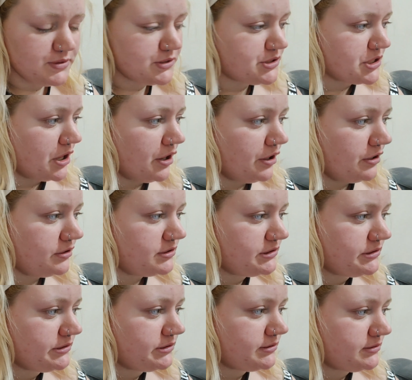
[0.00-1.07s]
So
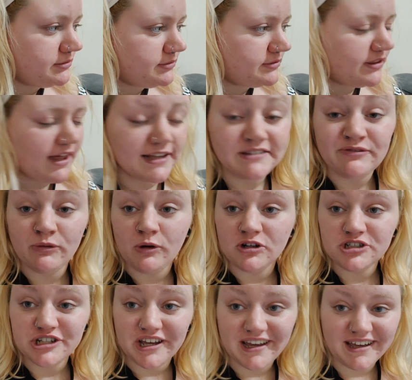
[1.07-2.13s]
thanks for
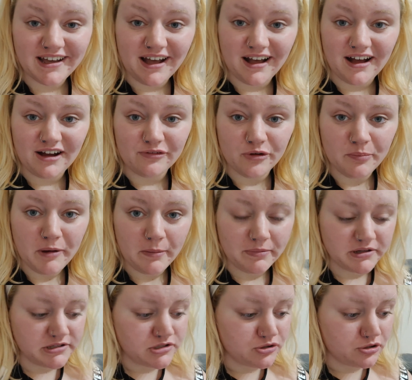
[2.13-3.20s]
watching.
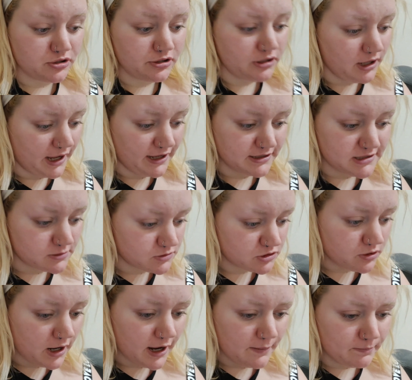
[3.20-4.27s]
Remember to like and
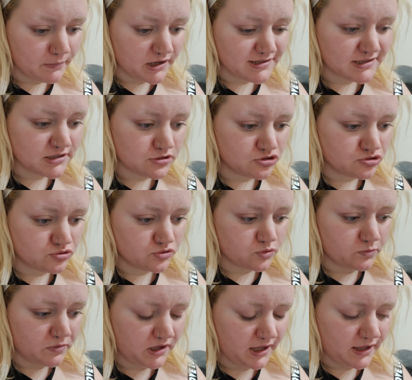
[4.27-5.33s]
subscribe. My socials
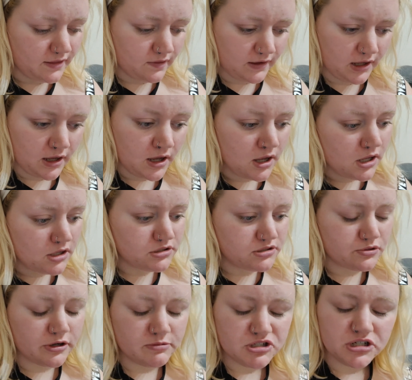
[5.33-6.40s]
will be in the
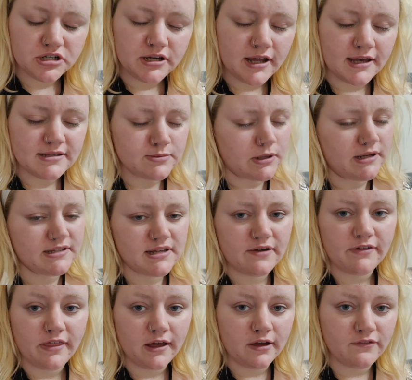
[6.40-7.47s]
description as well as
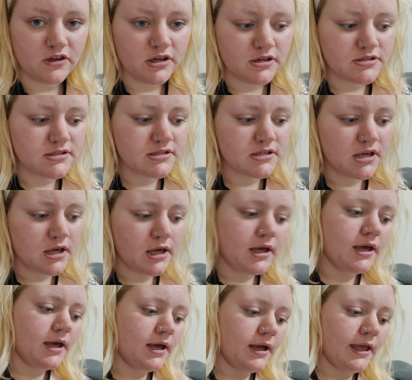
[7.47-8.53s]
everything I've used.
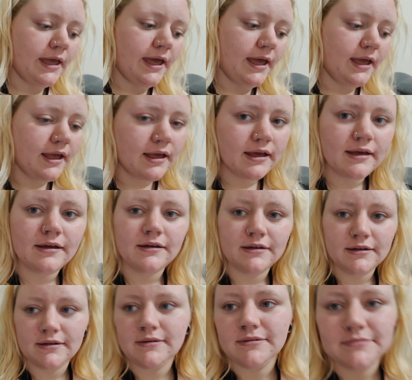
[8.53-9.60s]
Okay,
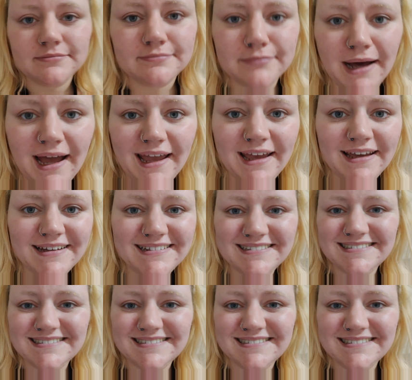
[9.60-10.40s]
bye.